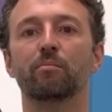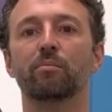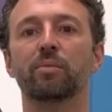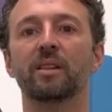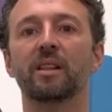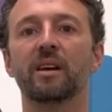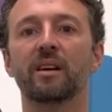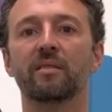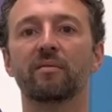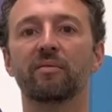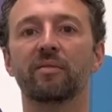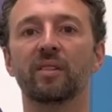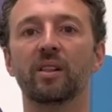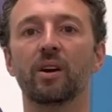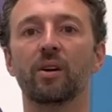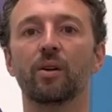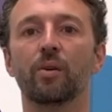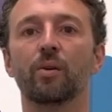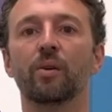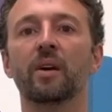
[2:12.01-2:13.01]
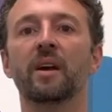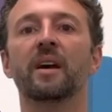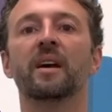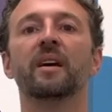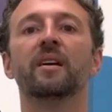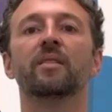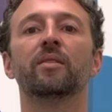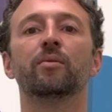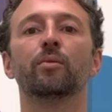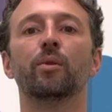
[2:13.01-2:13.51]
blood flow
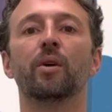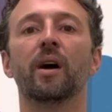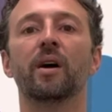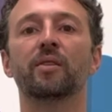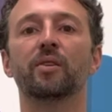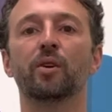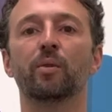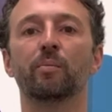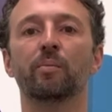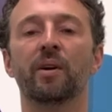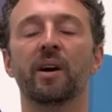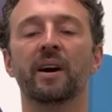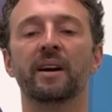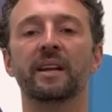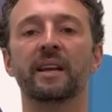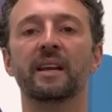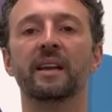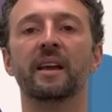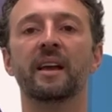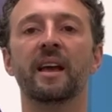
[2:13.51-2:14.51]
throughout your body.